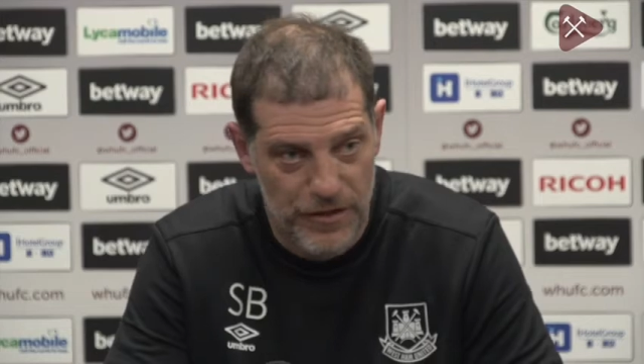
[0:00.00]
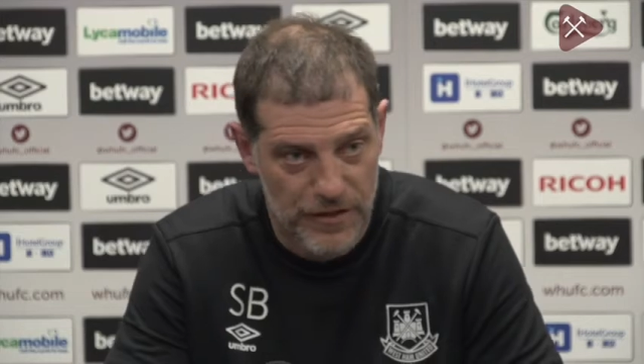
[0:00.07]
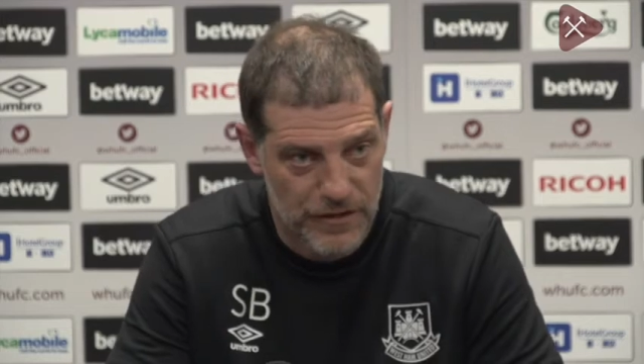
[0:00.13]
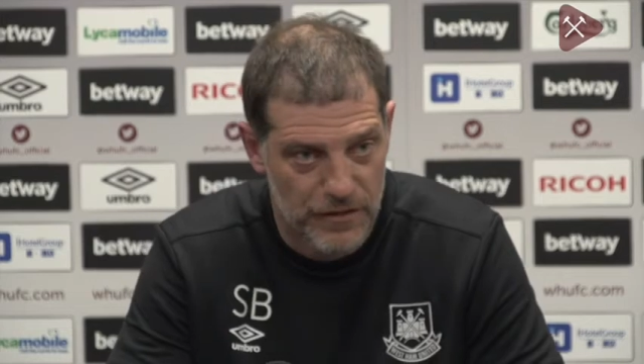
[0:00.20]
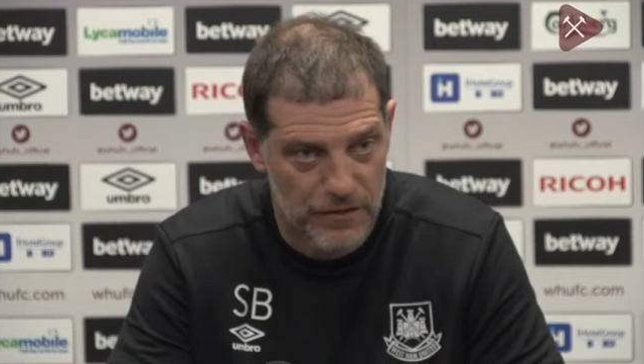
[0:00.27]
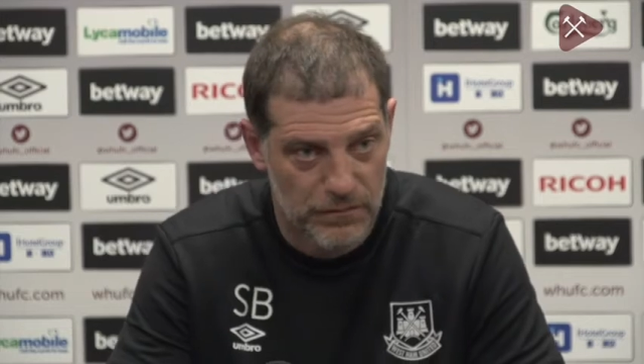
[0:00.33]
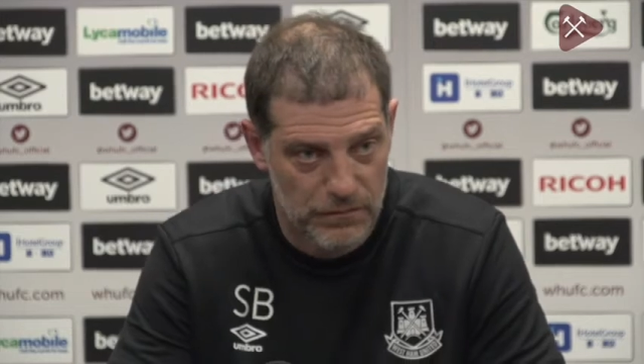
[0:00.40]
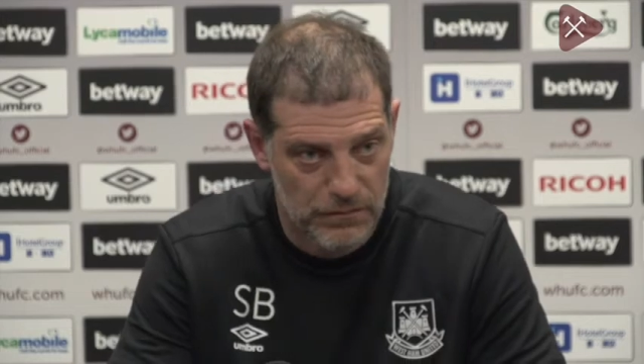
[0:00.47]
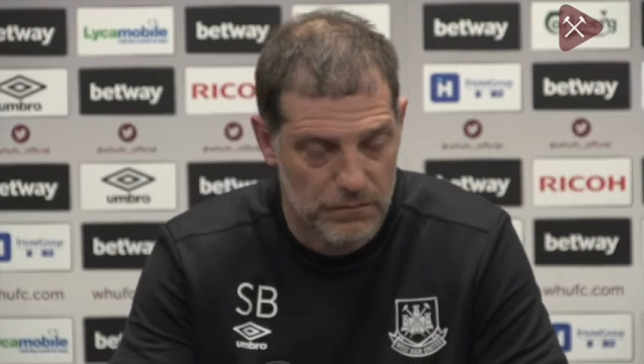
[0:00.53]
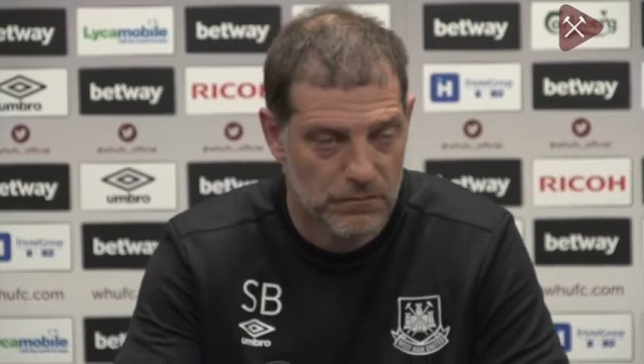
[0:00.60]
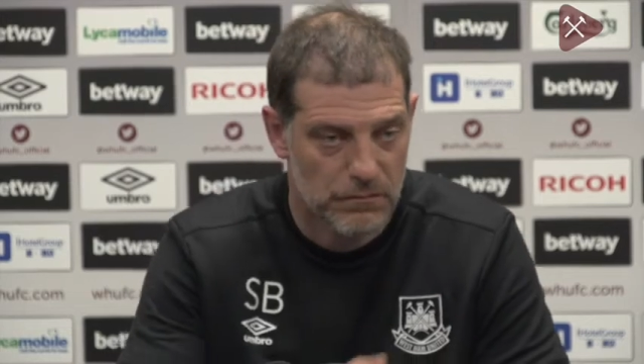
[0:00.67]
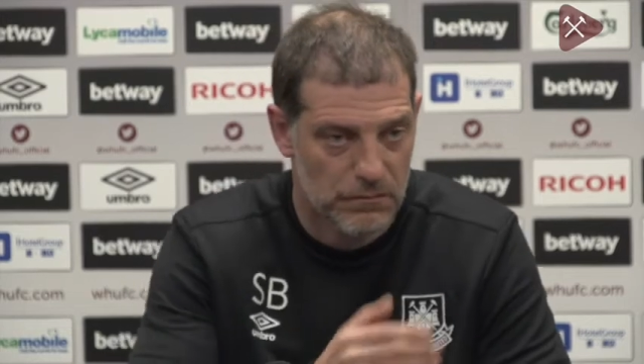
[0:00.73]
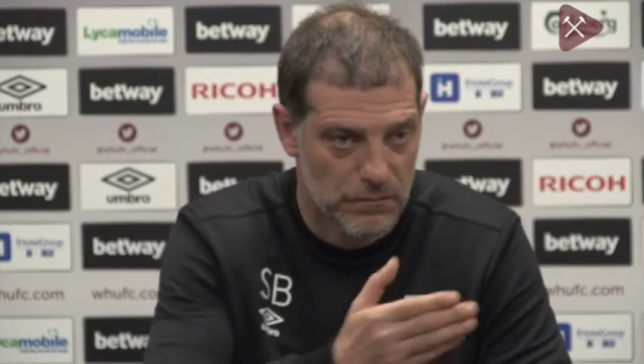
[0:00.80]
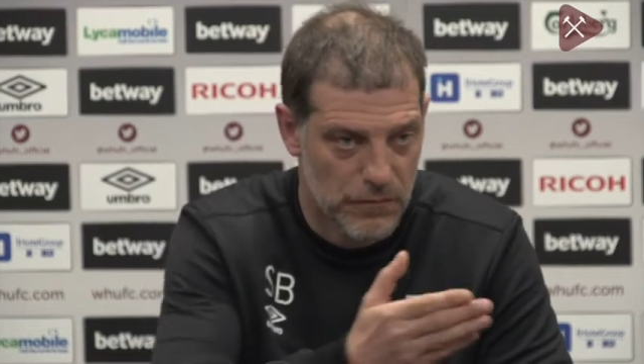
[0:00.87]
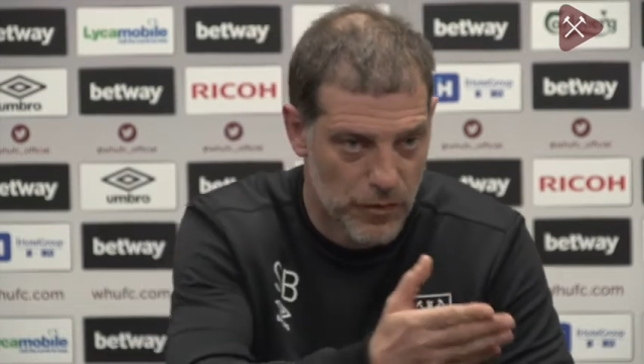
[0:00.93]
reason,
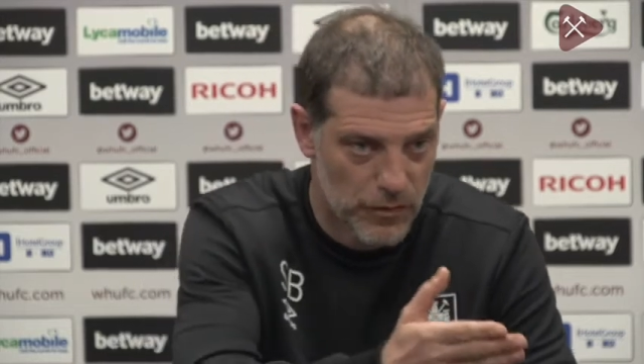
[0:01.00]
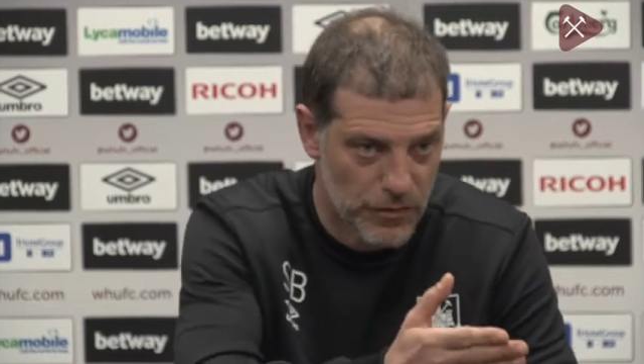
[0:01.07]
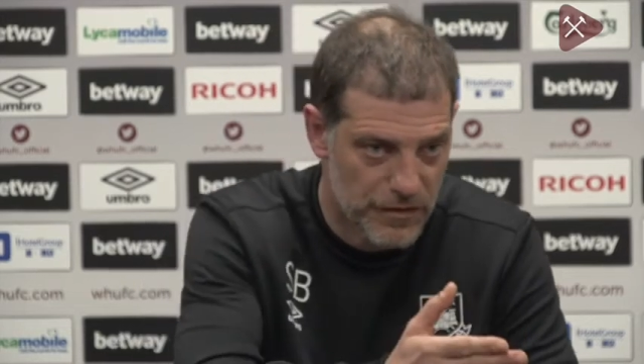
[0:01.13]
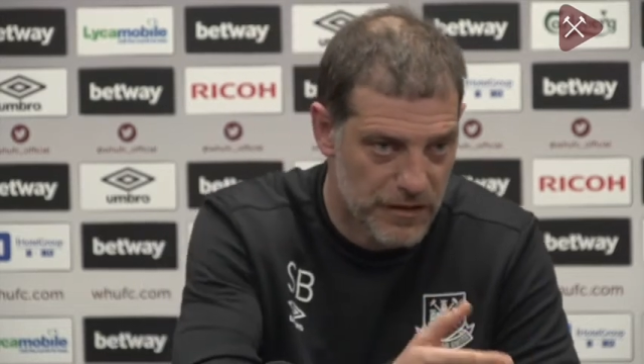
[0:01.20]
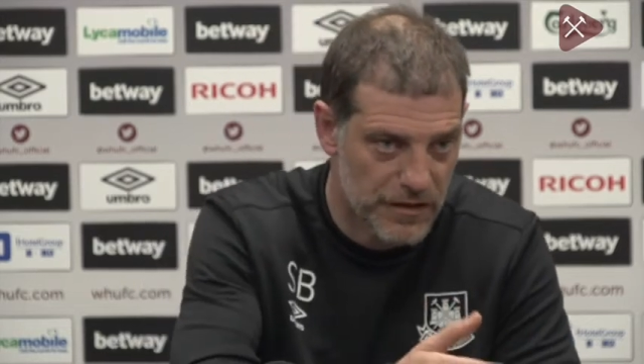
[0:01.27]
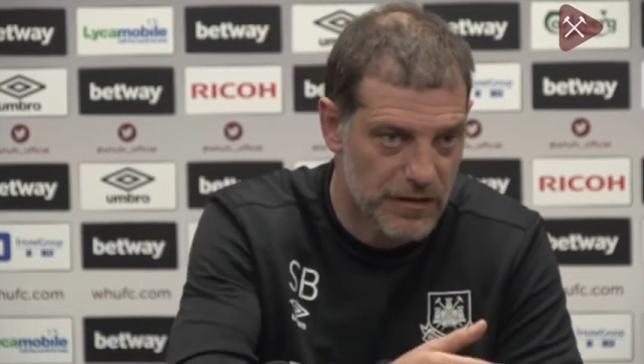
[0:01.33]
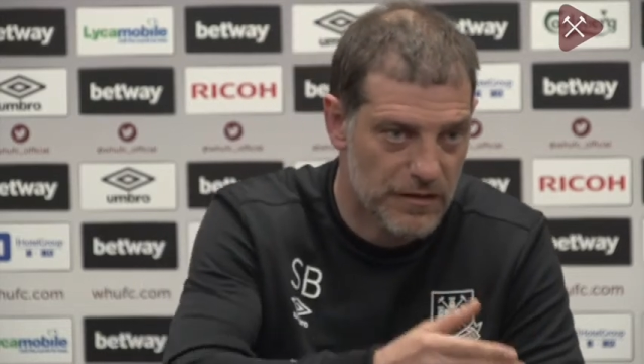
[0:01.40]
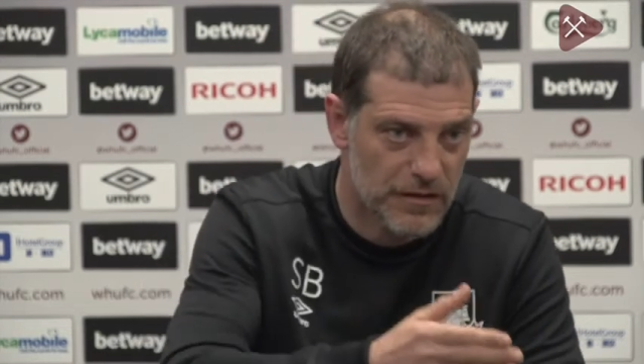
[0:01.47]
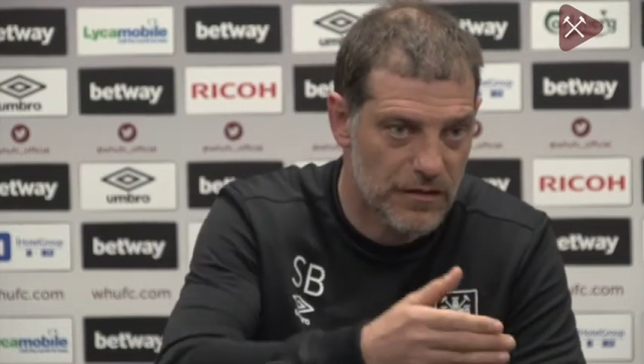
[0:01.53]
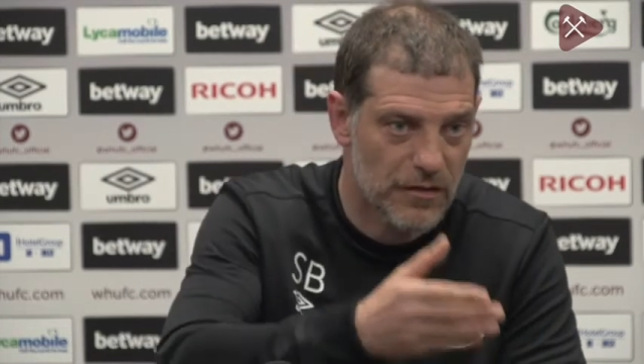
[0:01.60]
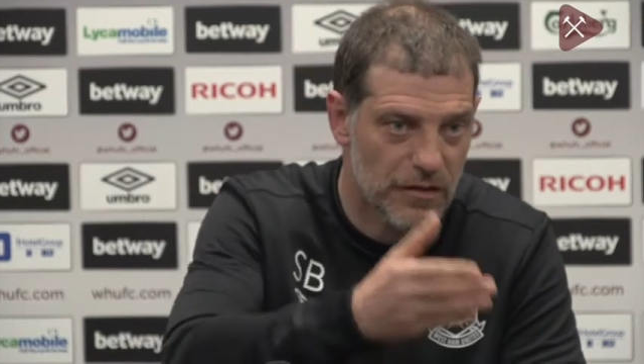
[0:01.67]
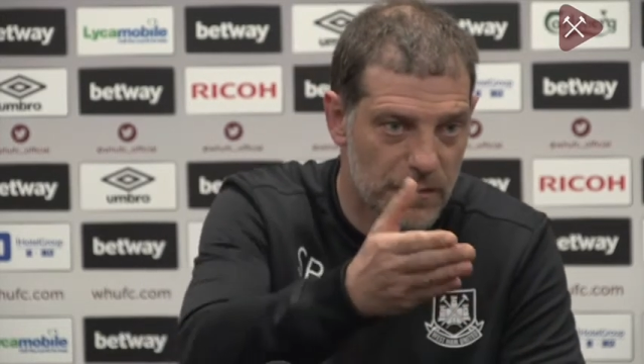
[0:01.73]
good season,